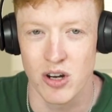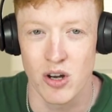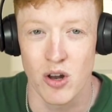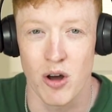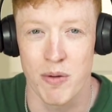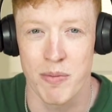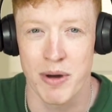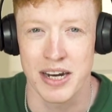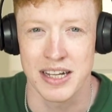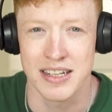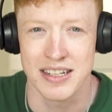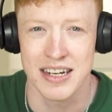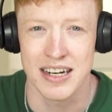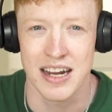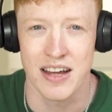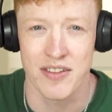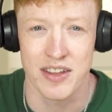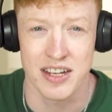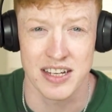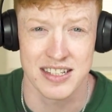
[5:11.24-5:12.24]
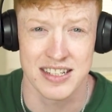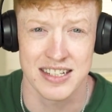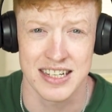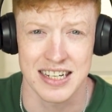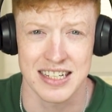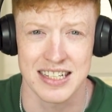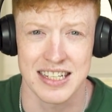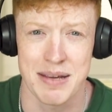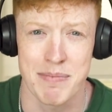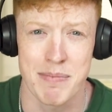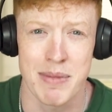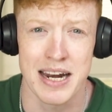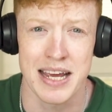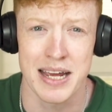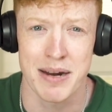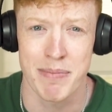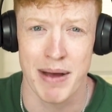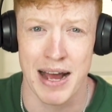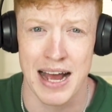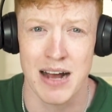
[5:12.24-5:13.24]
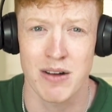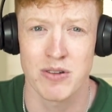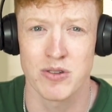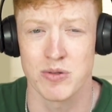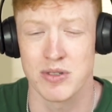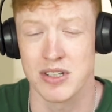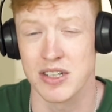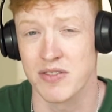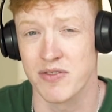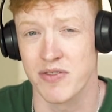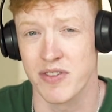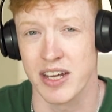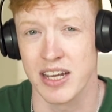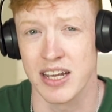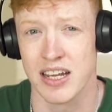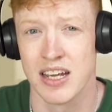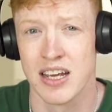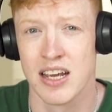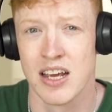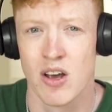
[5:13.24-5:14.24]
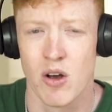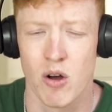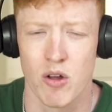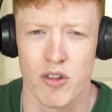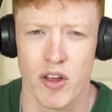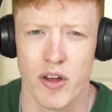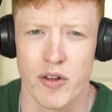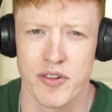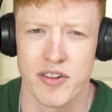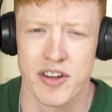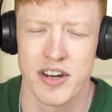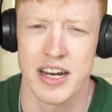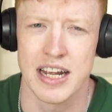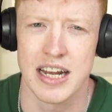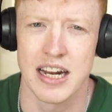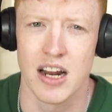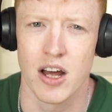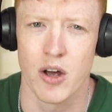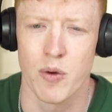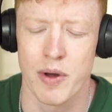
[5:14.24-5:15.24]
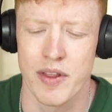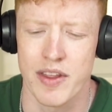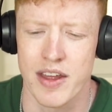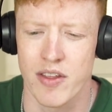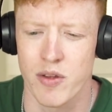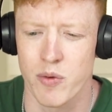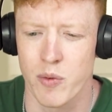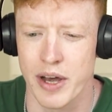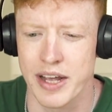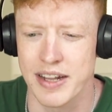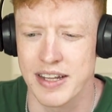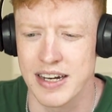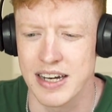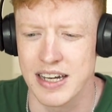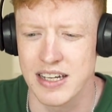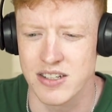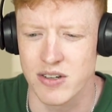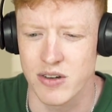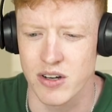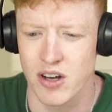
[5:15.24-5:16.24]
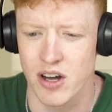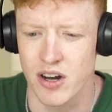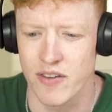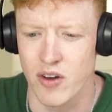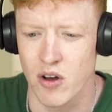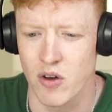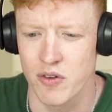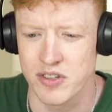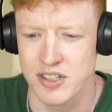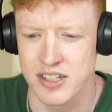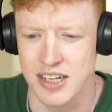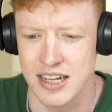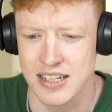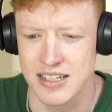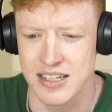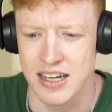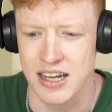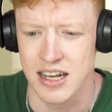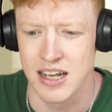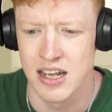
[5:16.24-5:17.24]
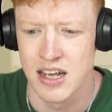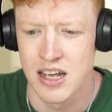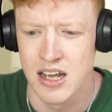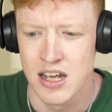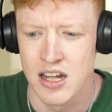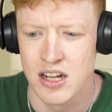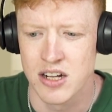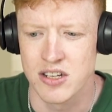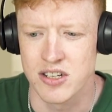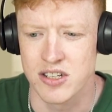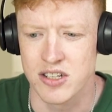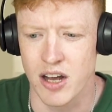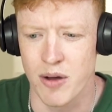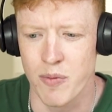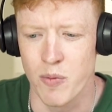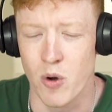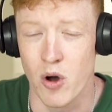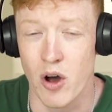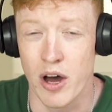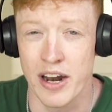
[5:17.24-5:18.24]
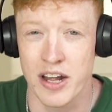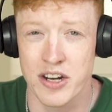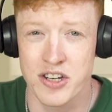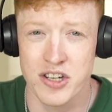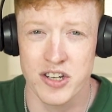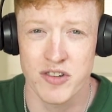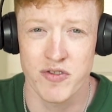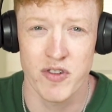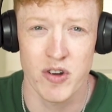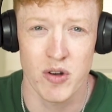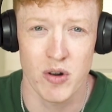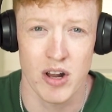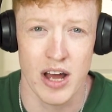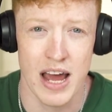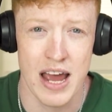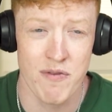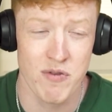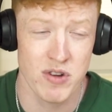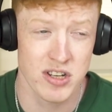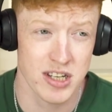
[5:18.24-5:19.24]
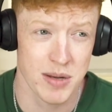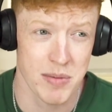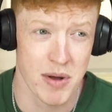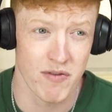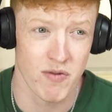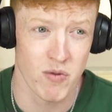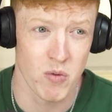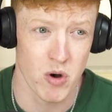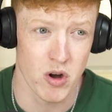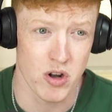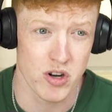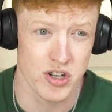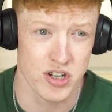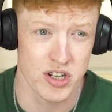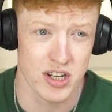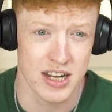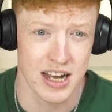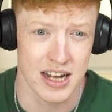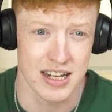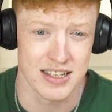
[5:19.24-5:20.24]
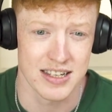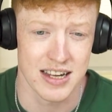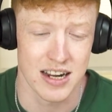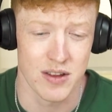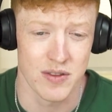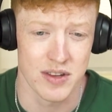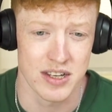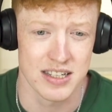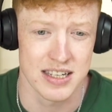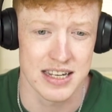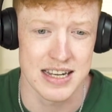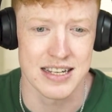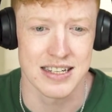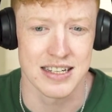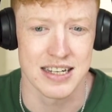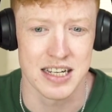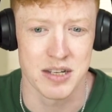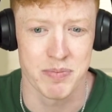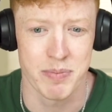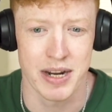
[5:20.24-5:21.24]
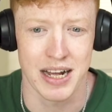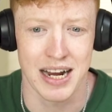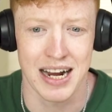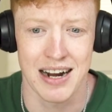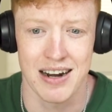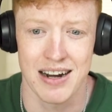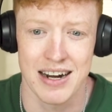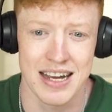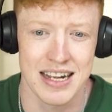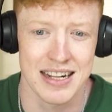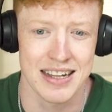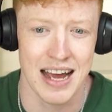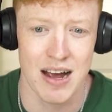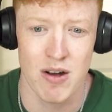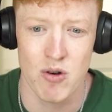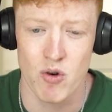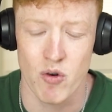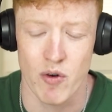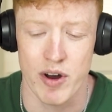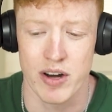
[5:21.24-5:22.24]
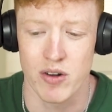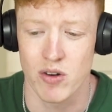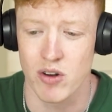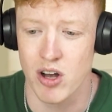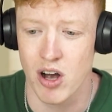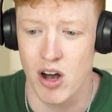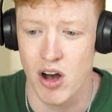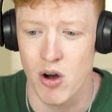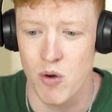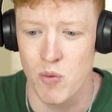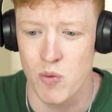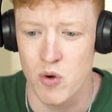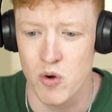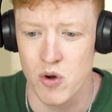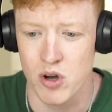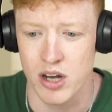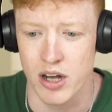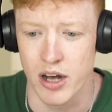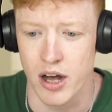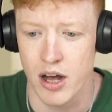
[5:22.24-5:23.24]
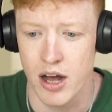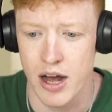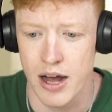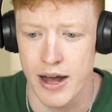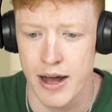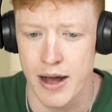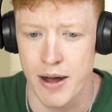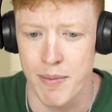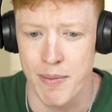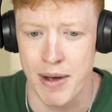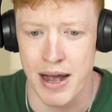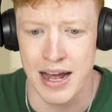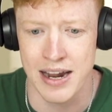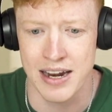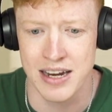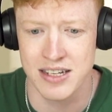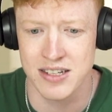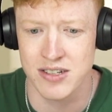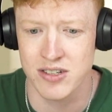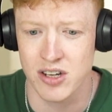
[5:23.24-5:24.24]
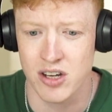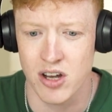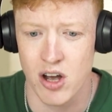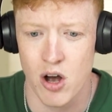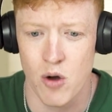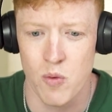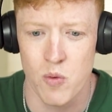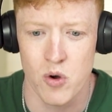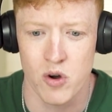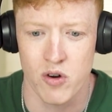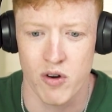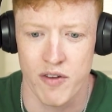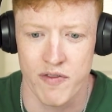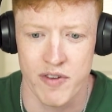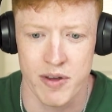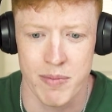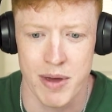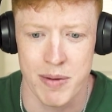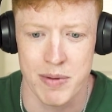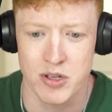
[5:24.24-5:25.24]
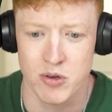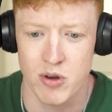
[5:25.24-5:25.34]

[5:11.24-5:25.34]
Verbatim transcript: a lot of money, didn't it? I think £60 million was his fee, although Danilo went the other way, didn't it? So it kind of offset it somewhat. And I just feel like every time I've watched Cancelo this season, he's been a clear downgrade on Kyle Walker. Um, and this is a Kyle Walker, I think maybe